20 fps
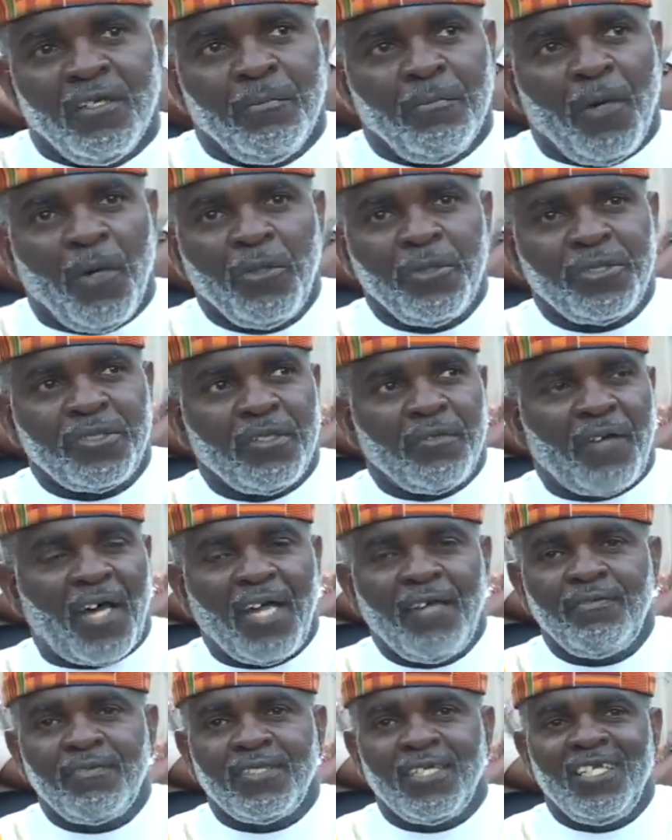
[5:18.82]
The most that
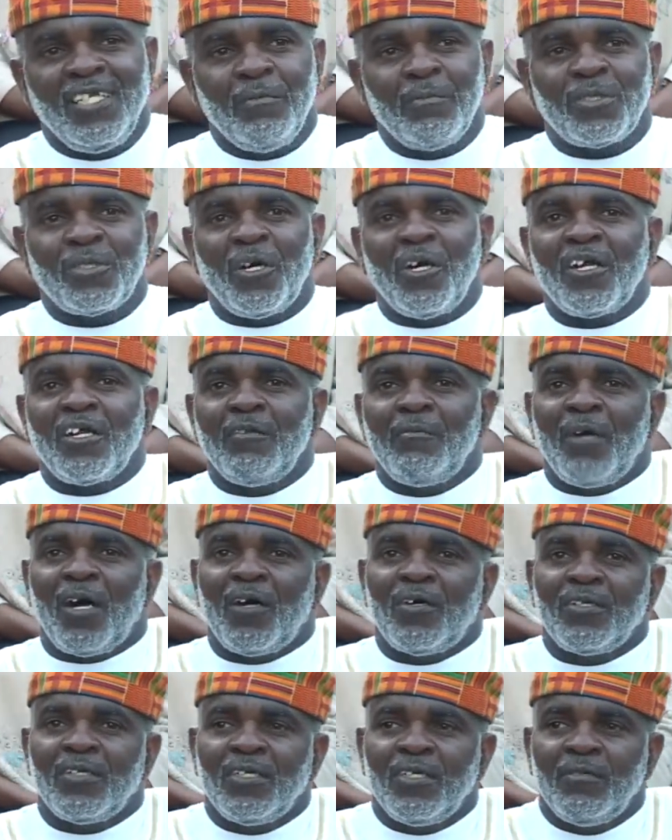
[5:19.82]
I've seen him talking
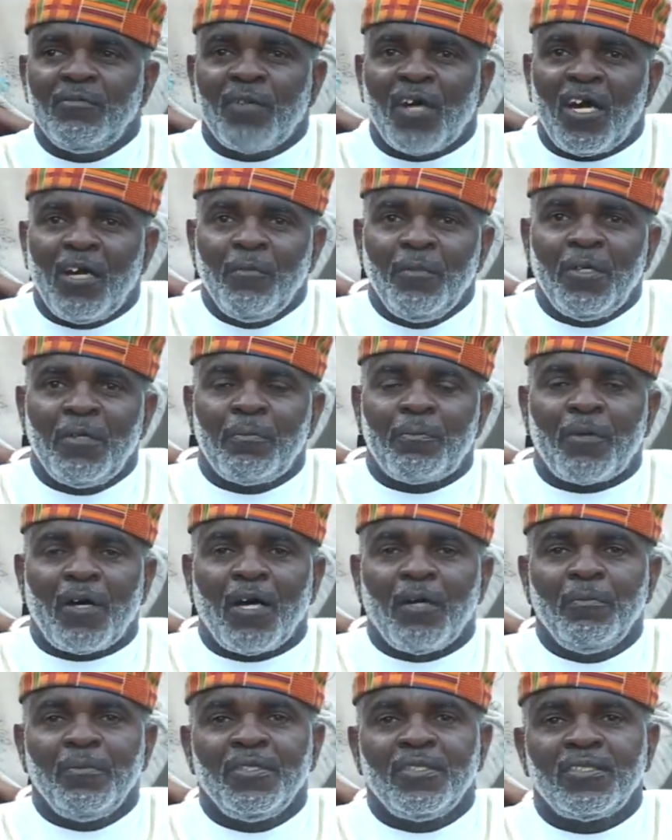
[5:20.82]
about environmental
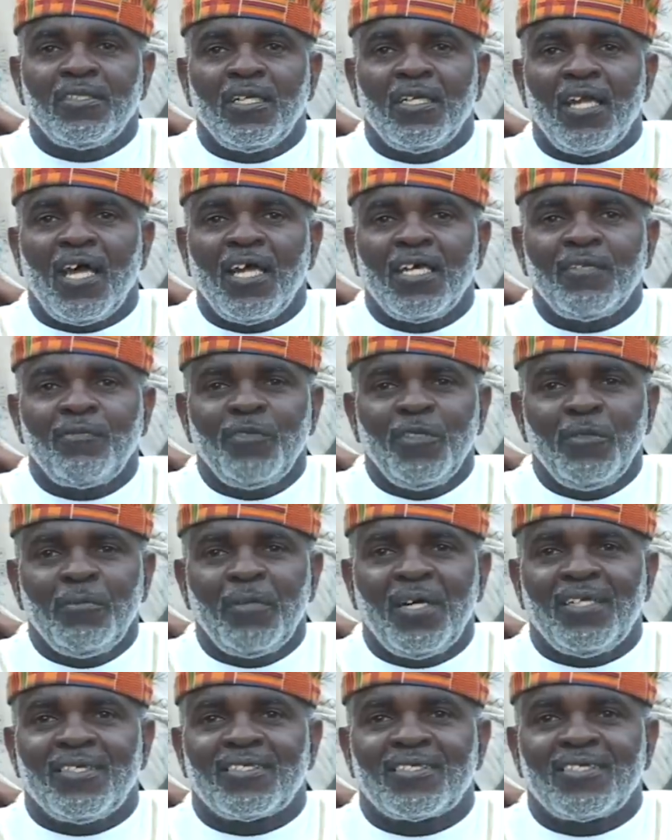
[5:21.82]
problems is the last few
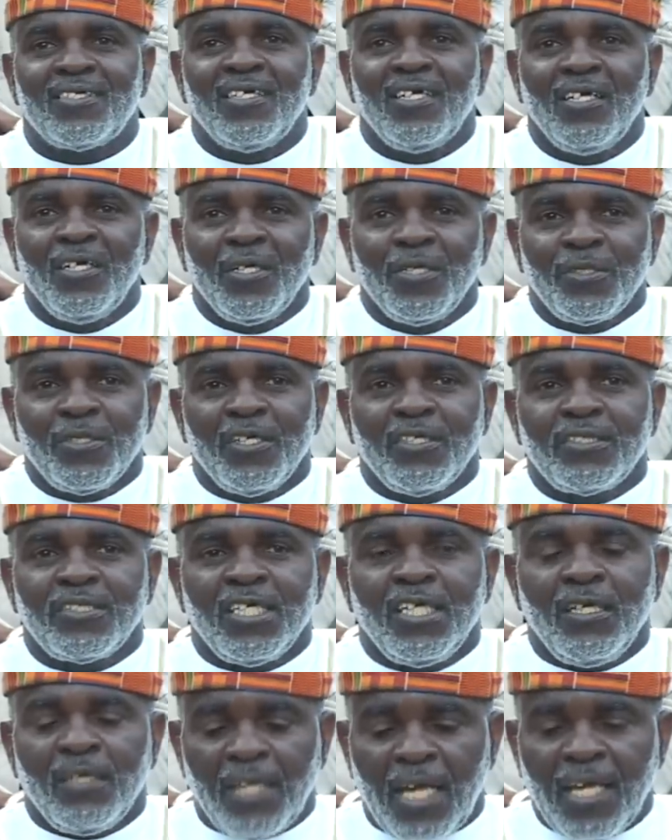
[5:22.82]
months. So it
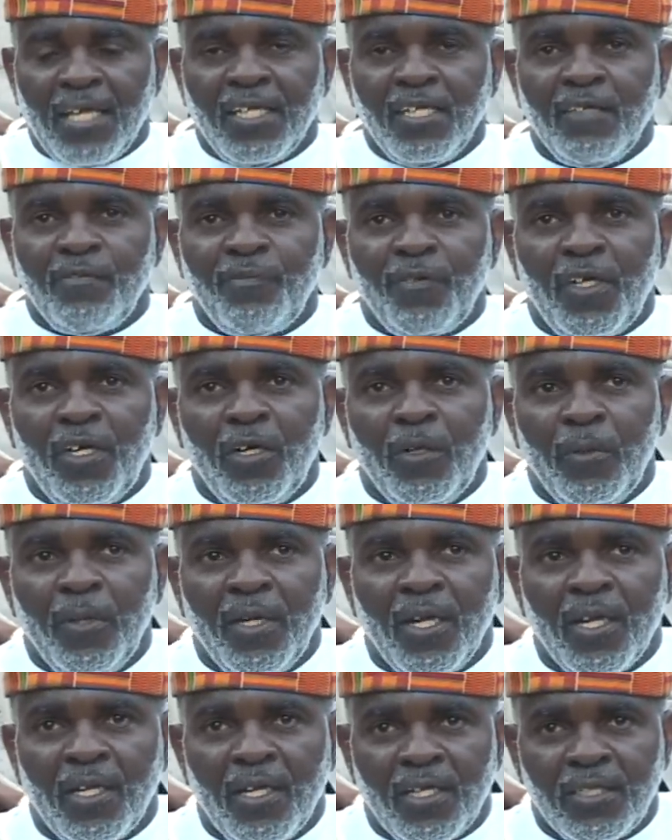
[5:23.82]
seemed like his
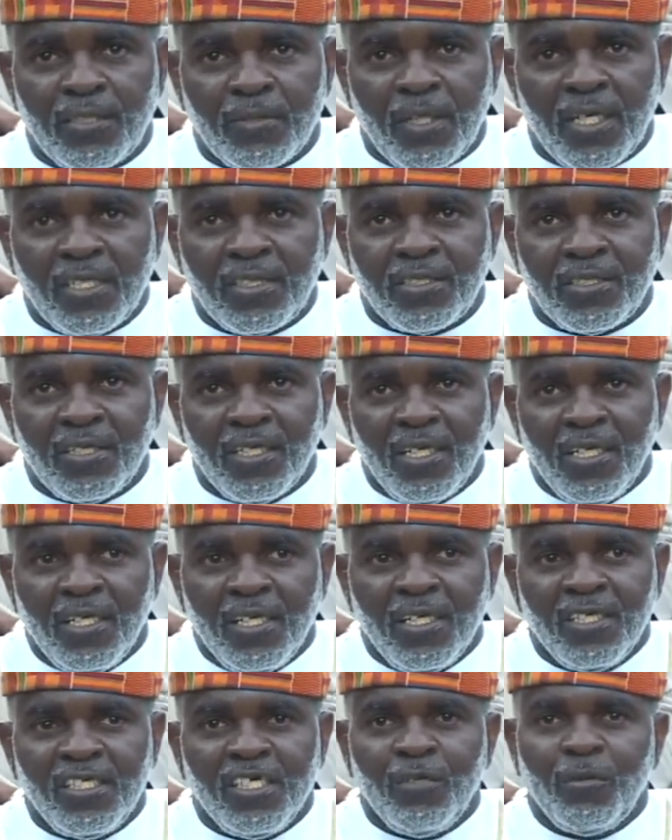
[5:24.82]
farewell address
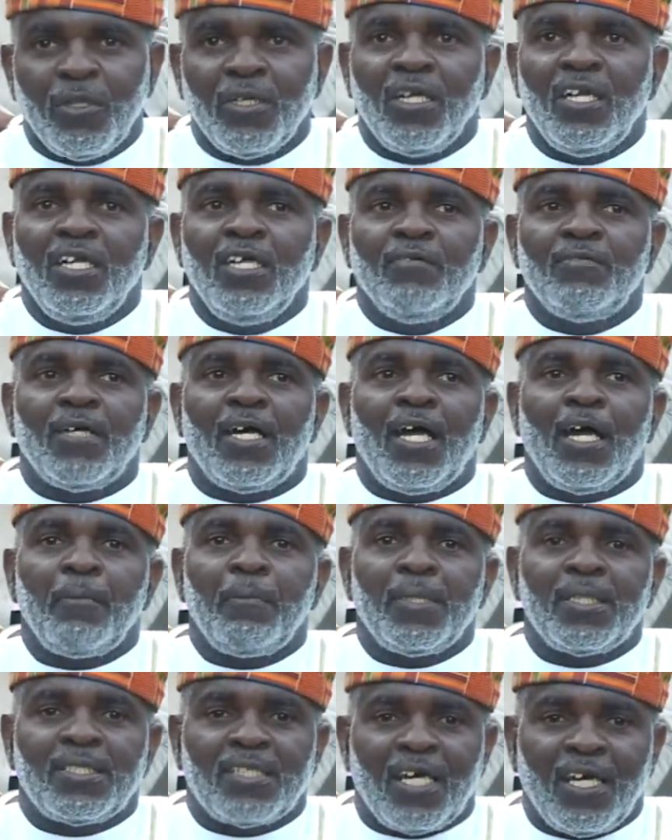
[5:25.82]
is he want to leave an
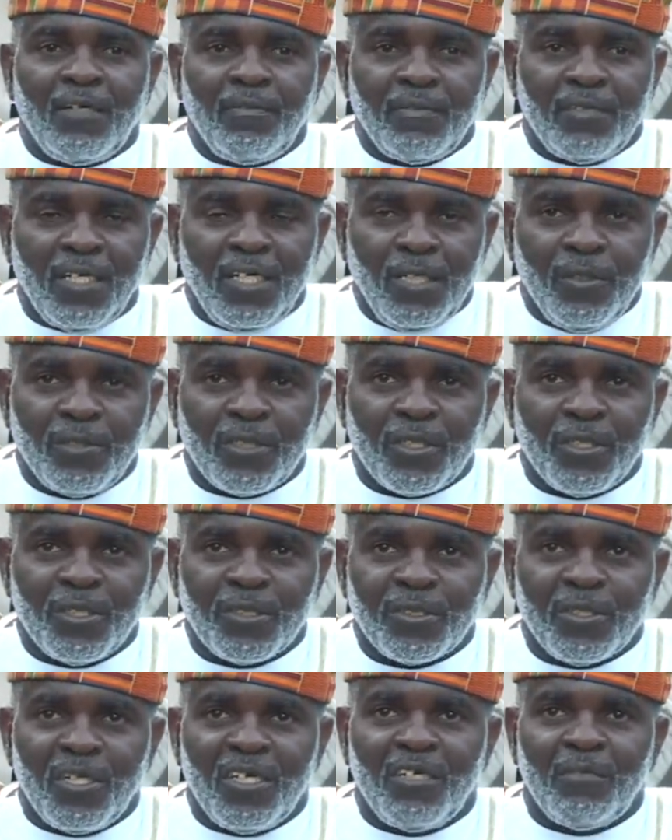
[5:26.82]
epitaph that he was
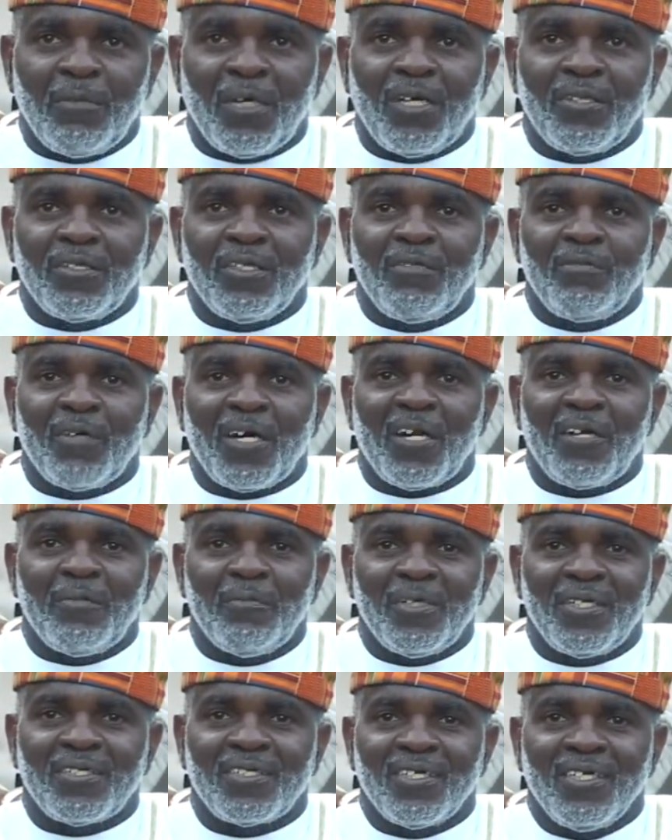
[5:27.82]
concerned about the
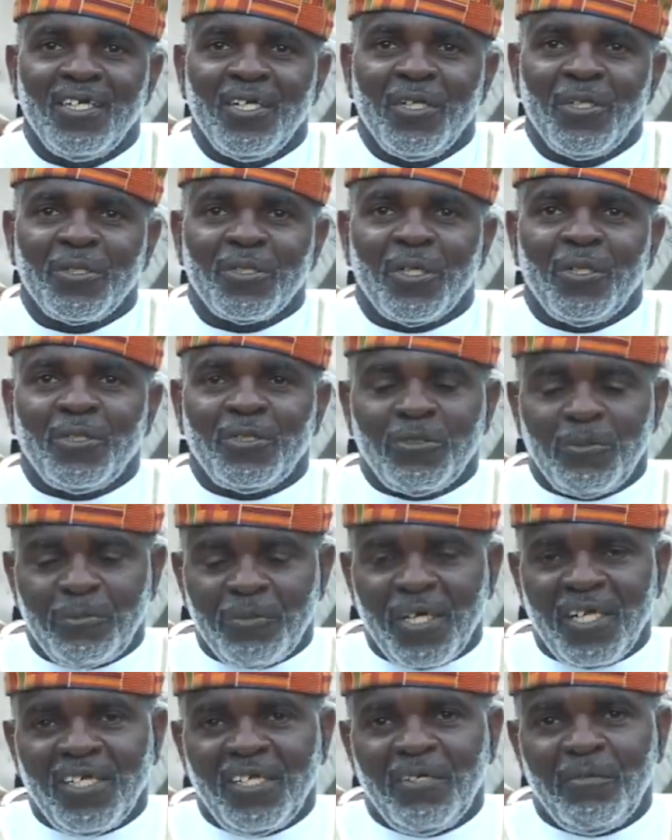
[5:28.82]
environment. So to
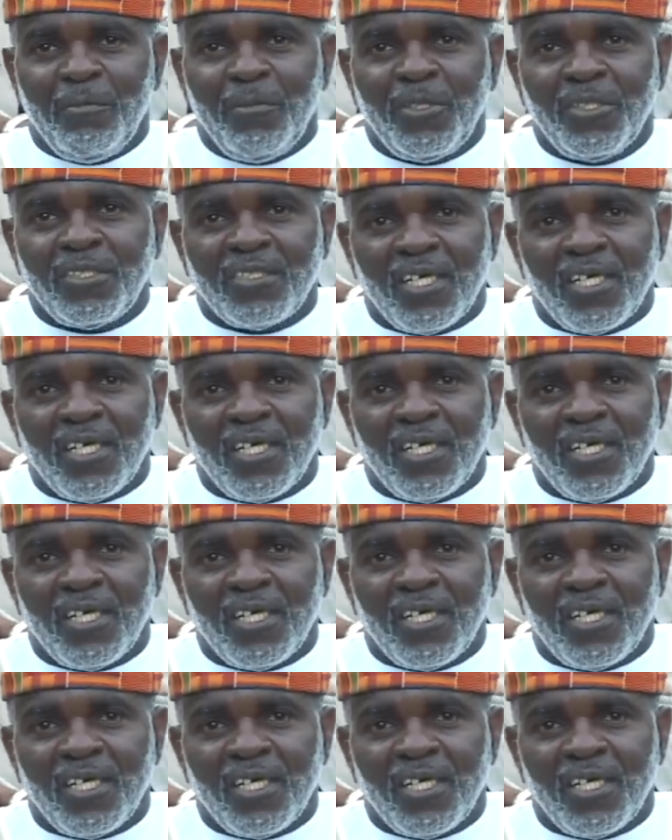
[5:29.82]
President Bush,